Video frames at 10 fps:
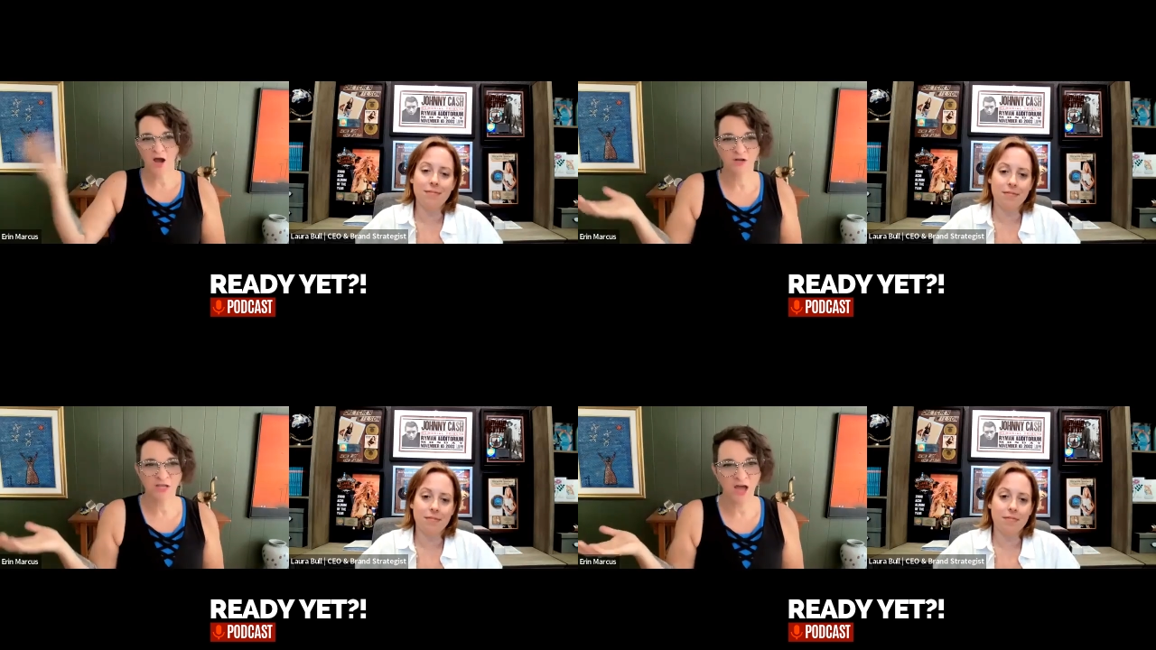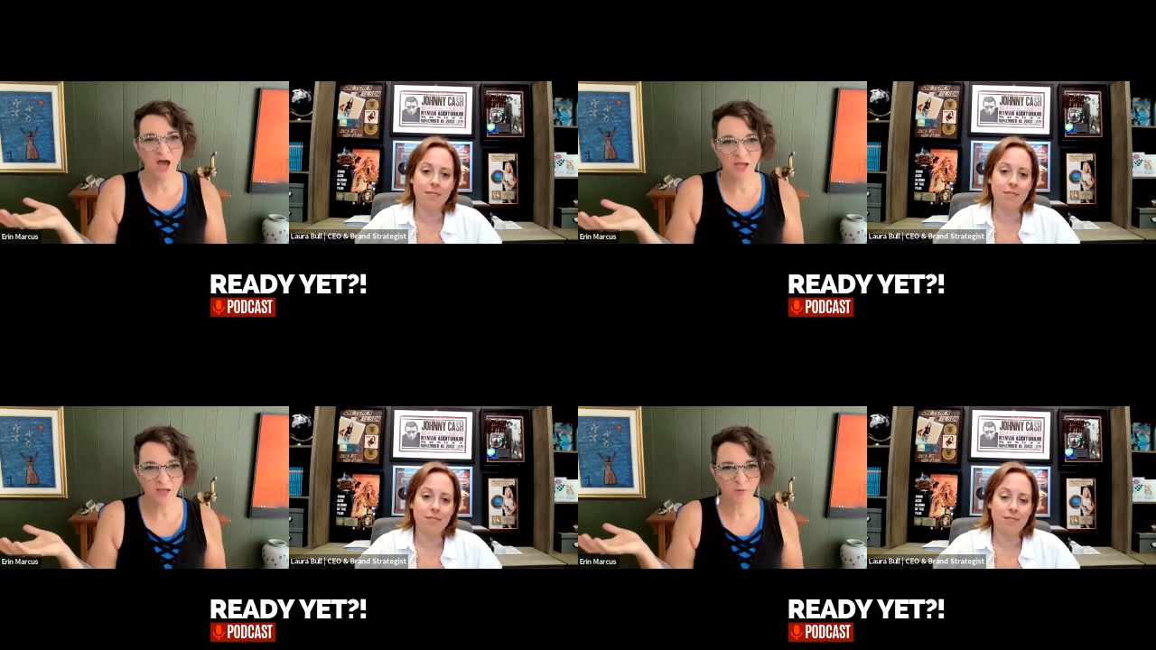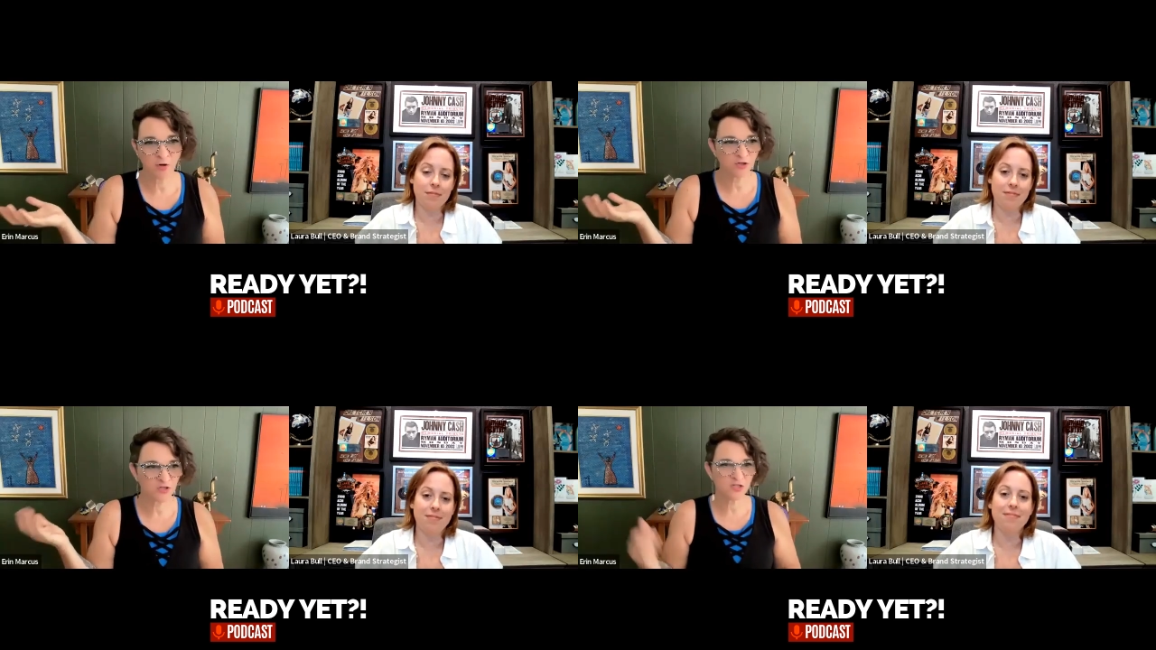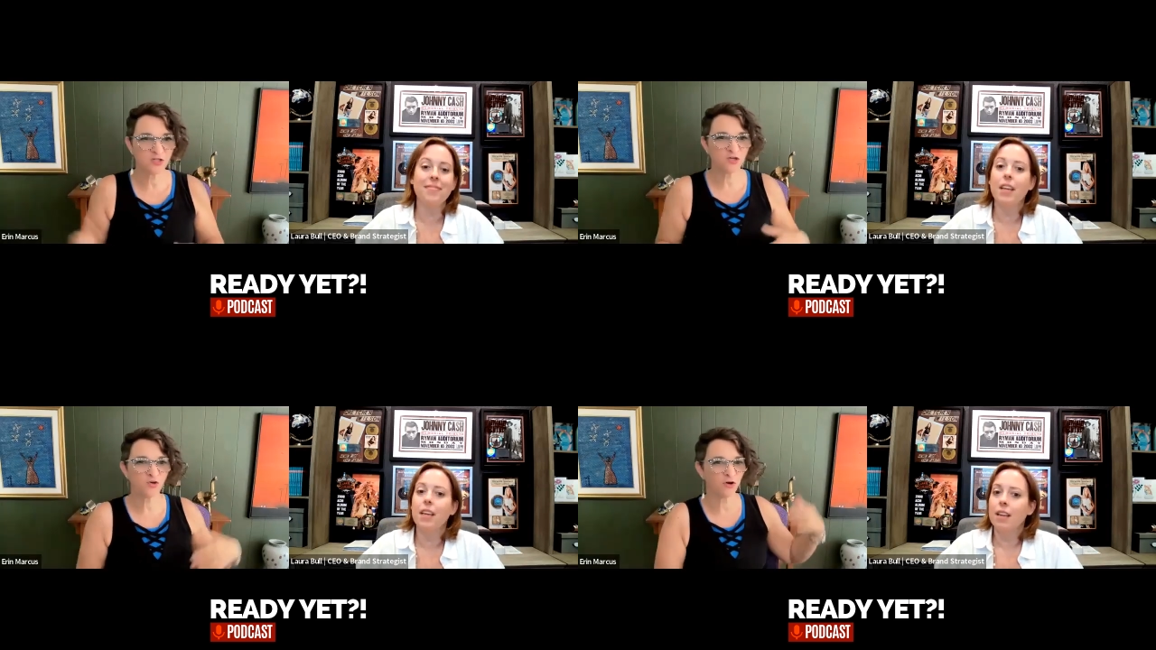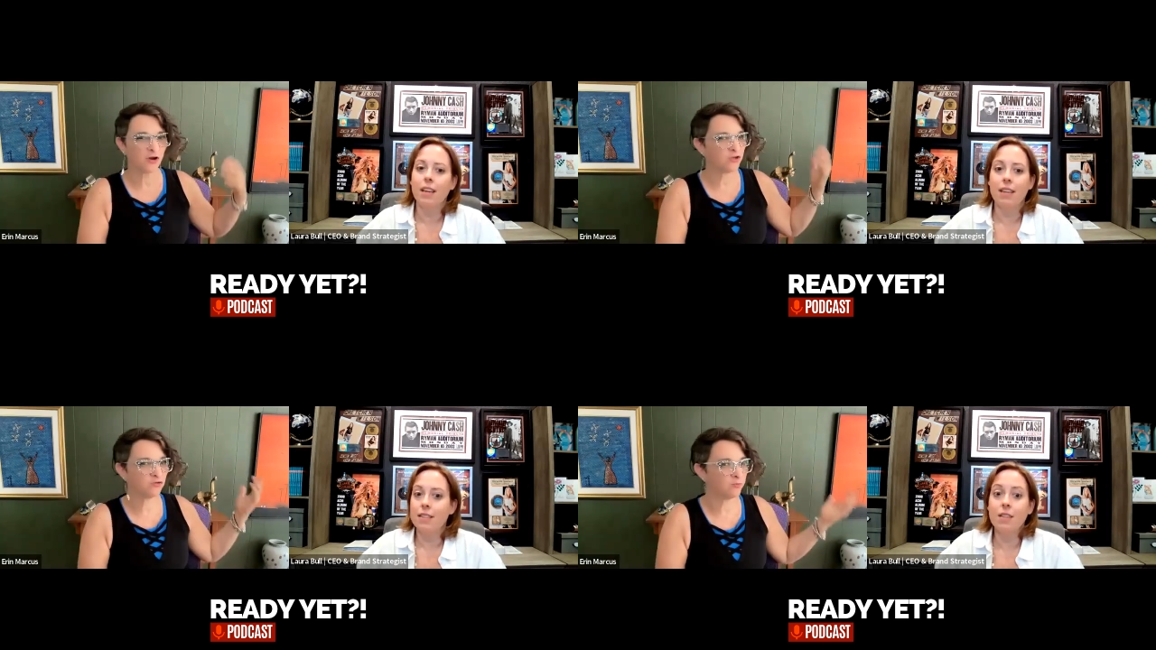Speaker 1: REI person
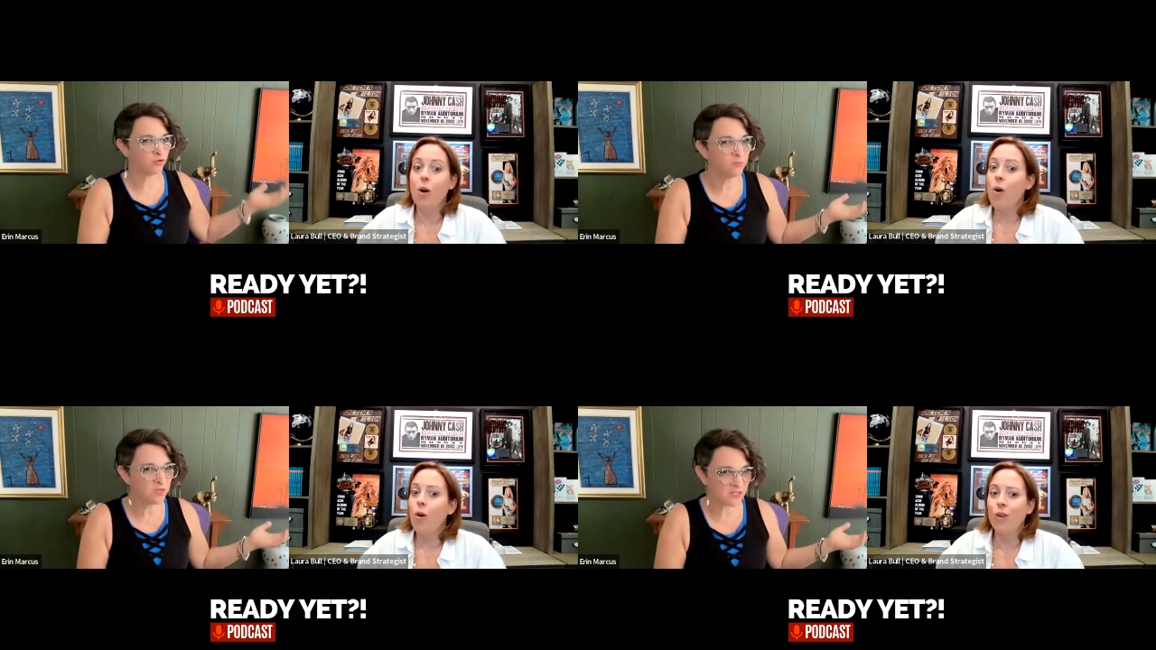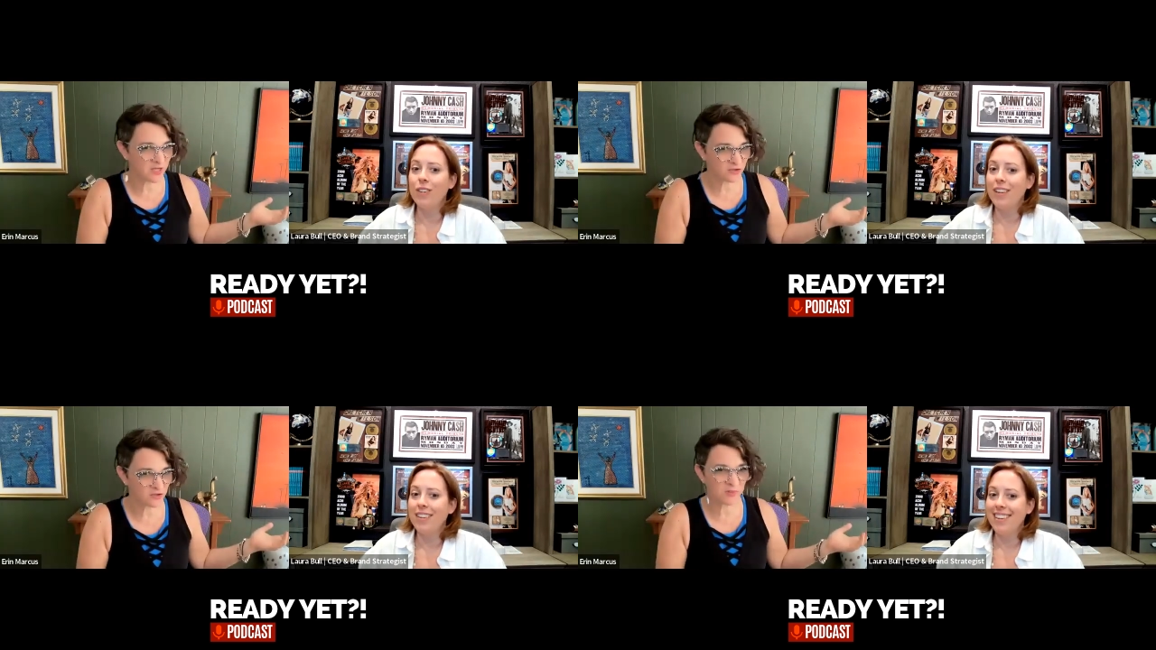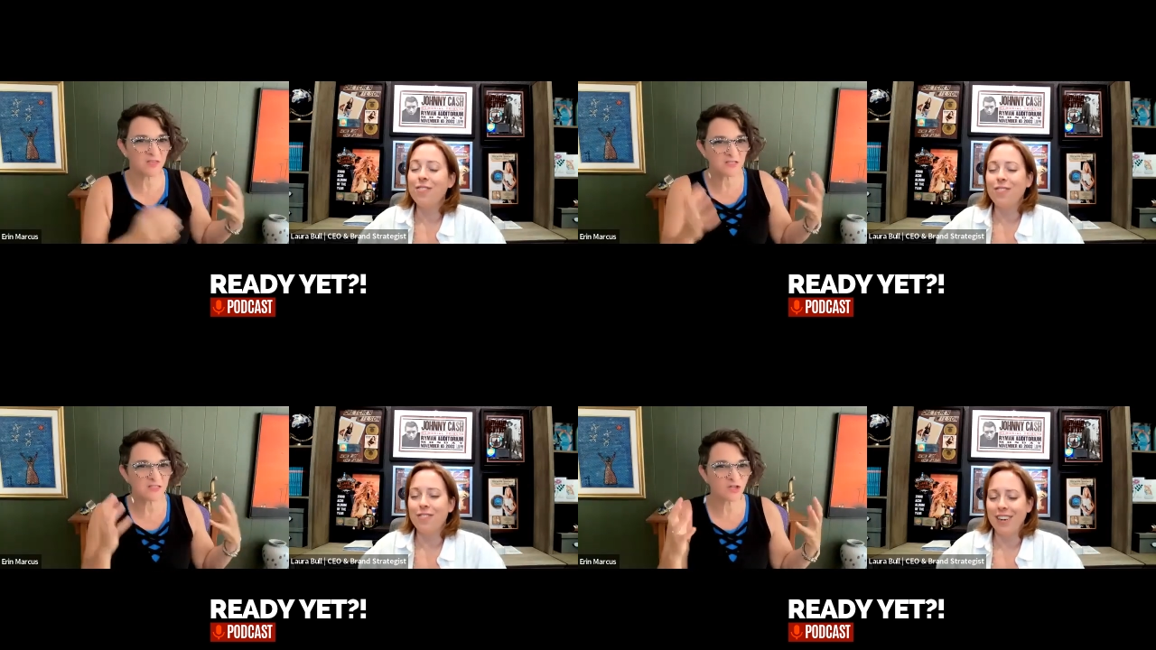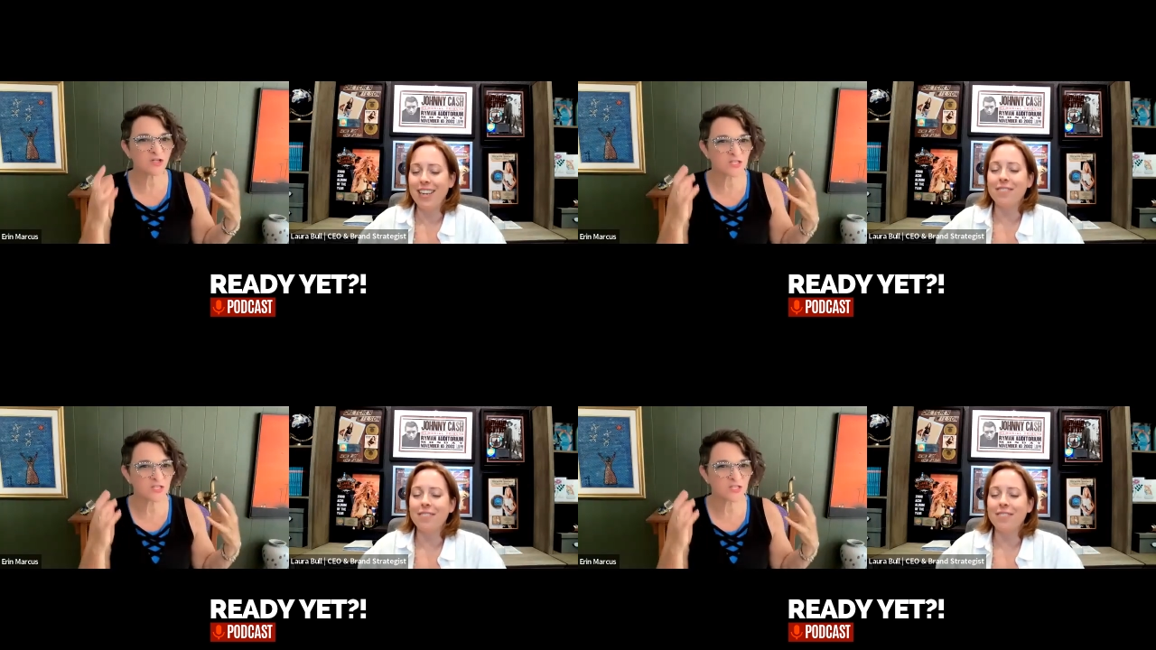or are you a Bloomingdale's? These are